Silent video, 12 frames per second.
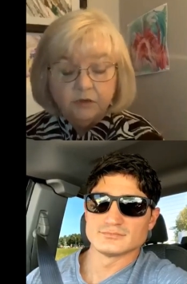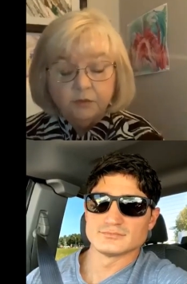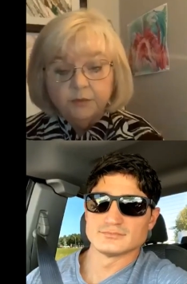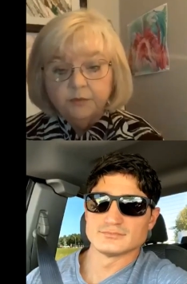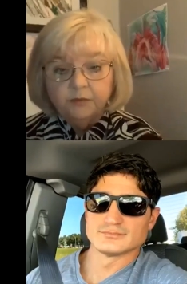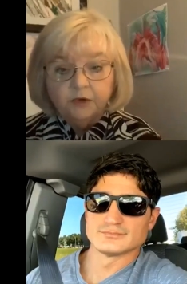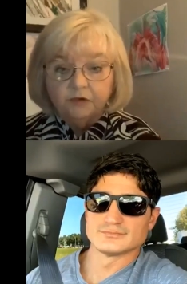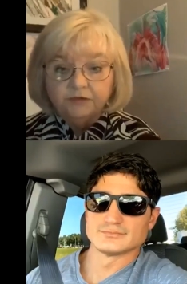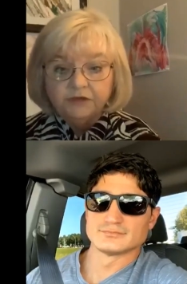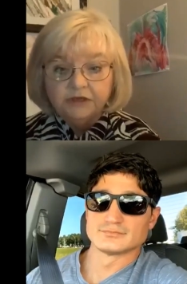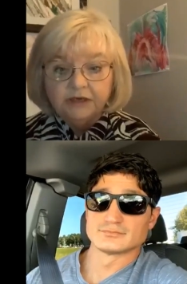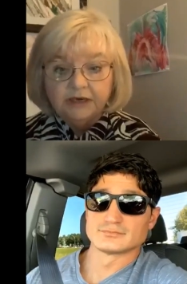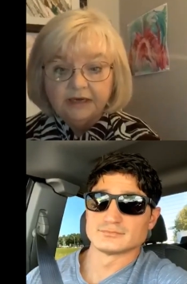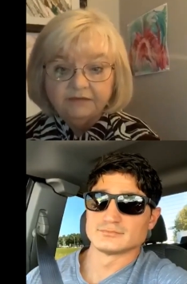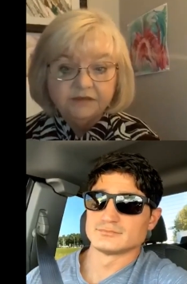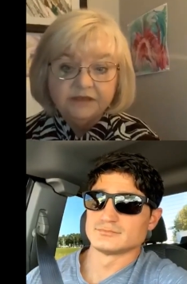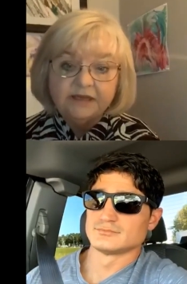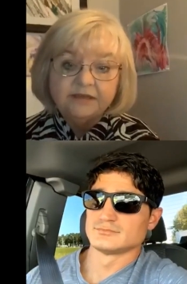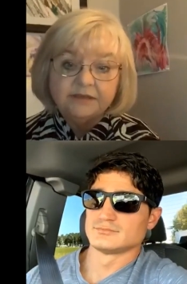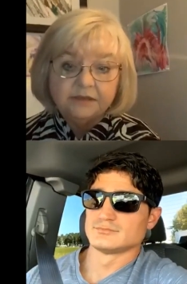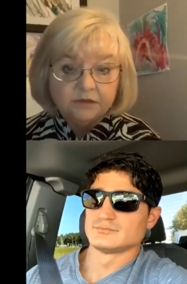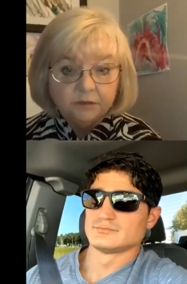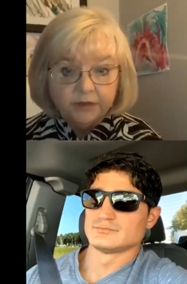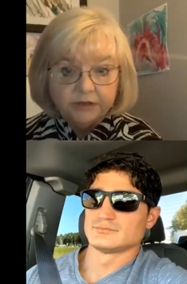Speaker 1: often a life or death
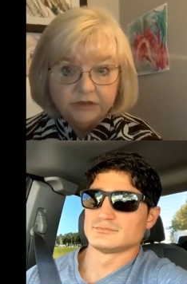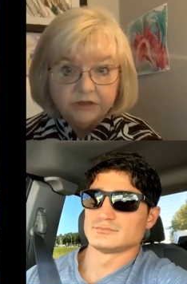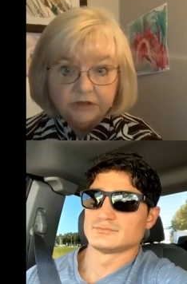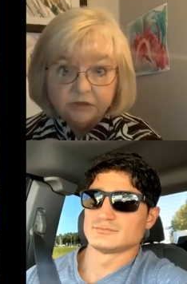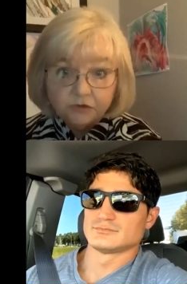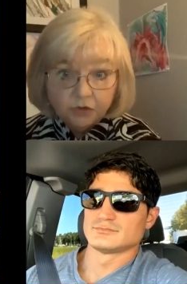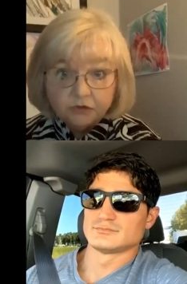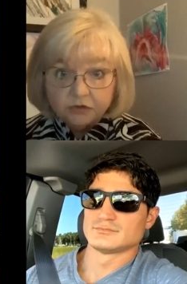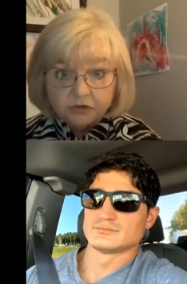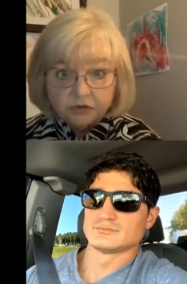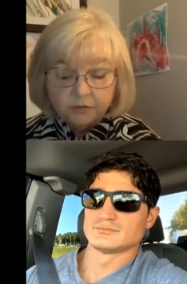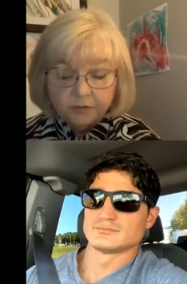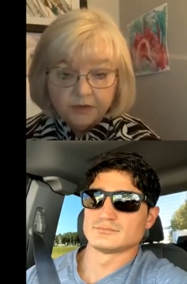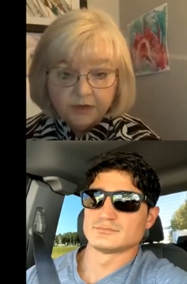situation. It's not just something